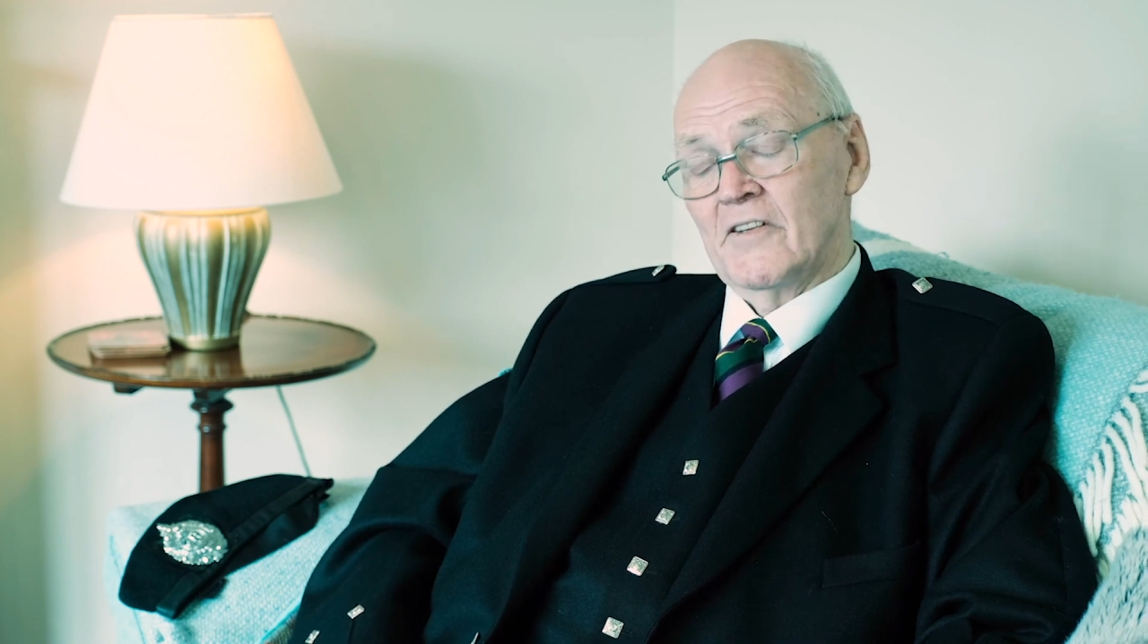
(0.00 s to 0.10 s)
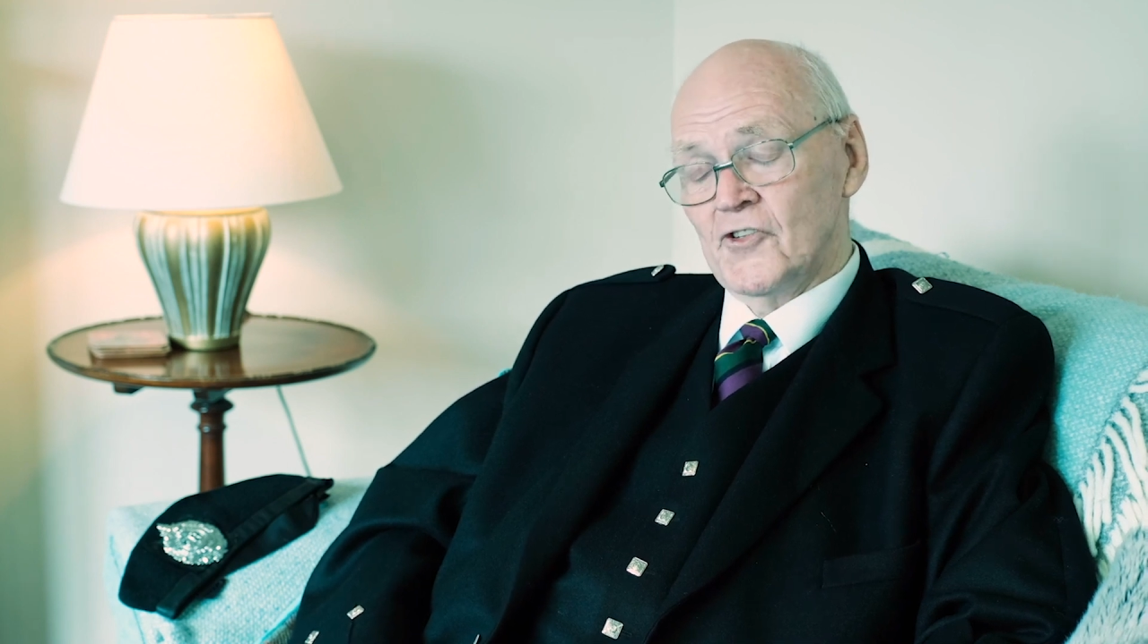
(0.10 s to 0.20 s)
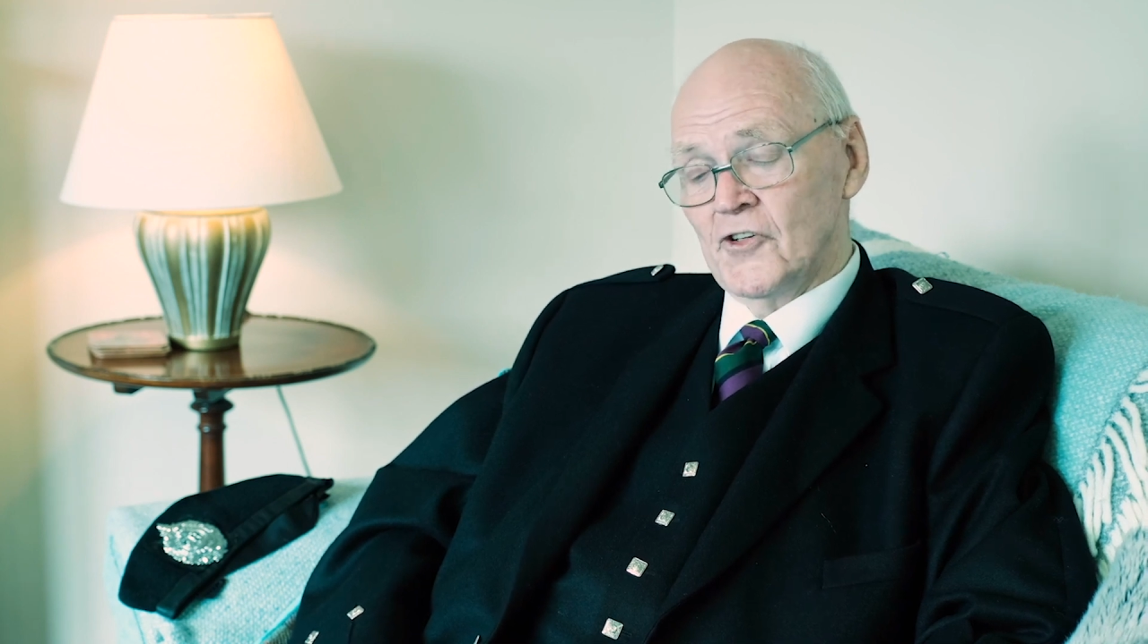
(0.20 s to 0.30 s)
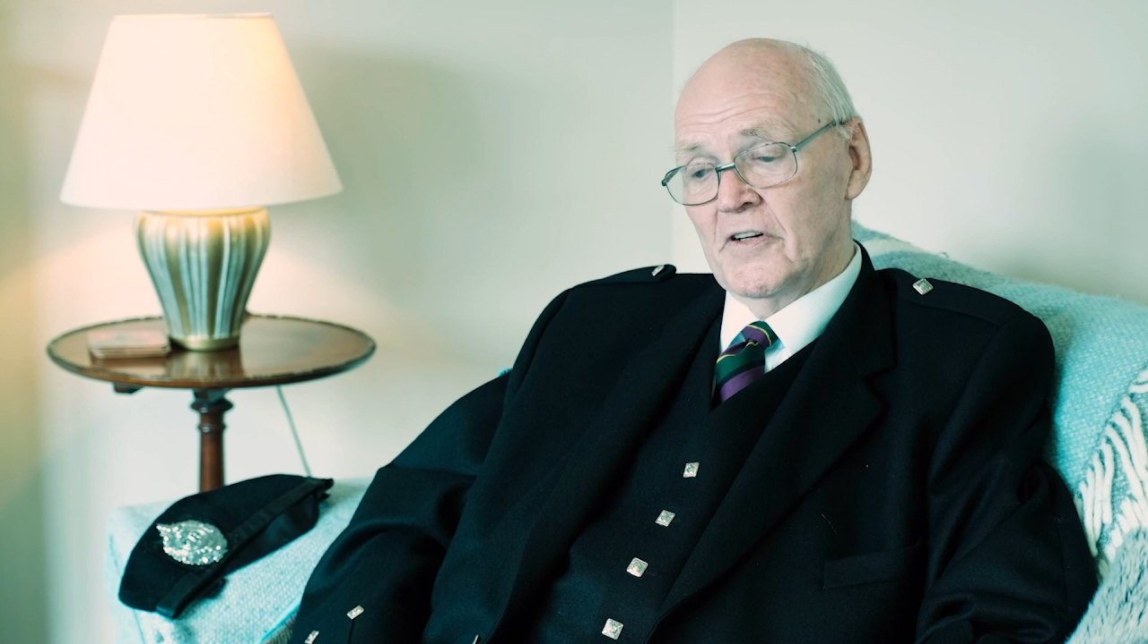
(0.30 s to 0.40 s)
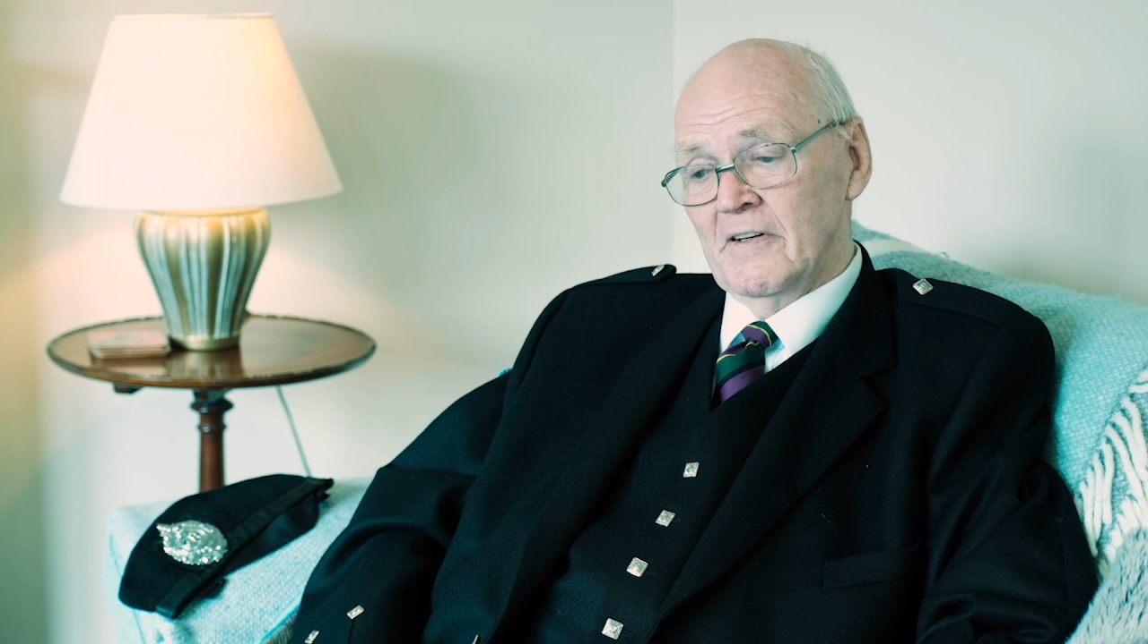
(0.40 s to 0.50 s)
the
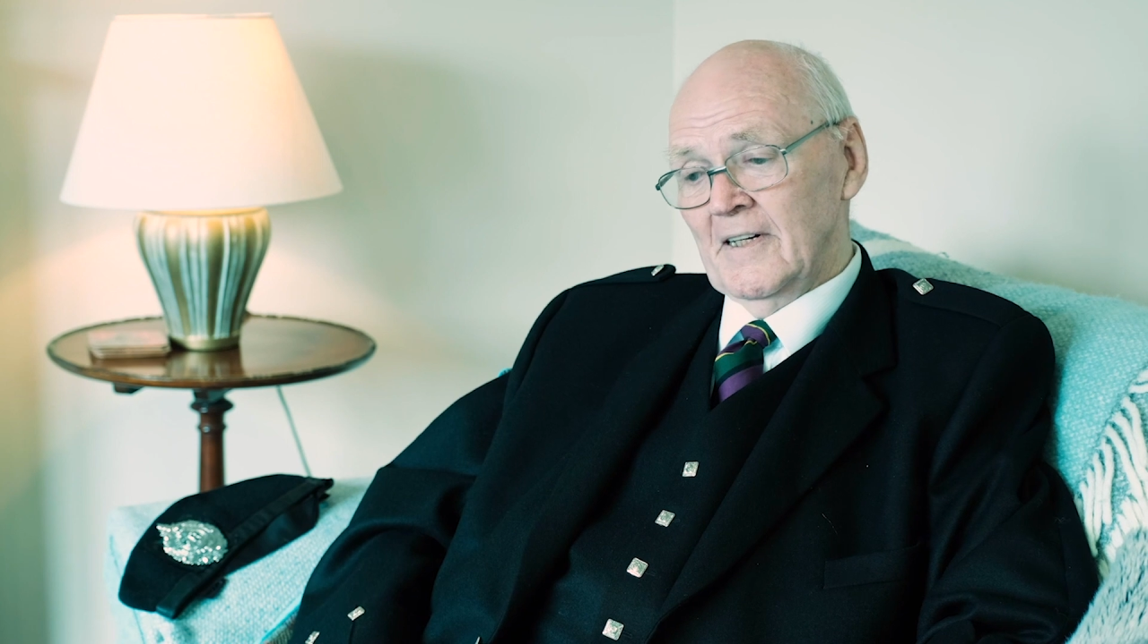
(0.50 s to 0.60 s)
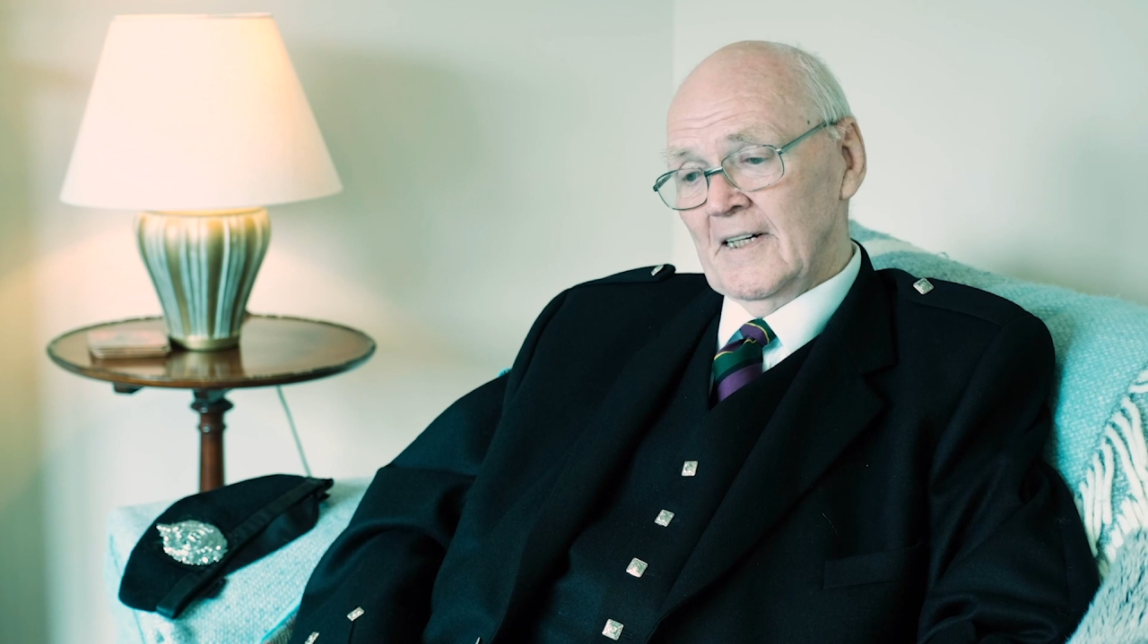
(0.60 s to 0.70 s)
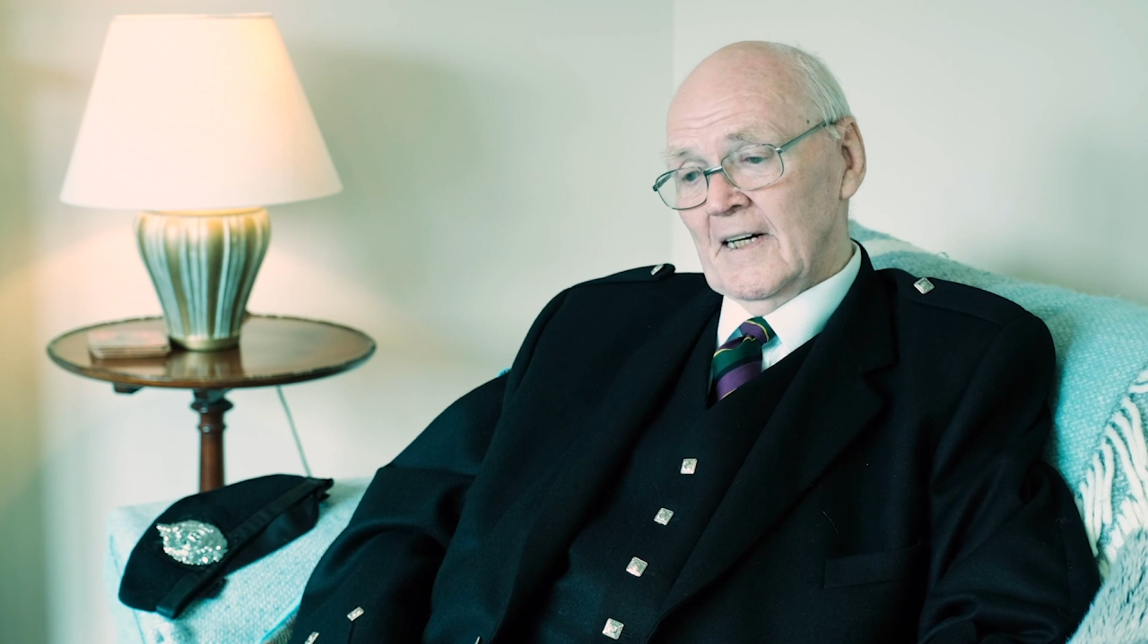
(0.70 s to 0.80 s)
tune,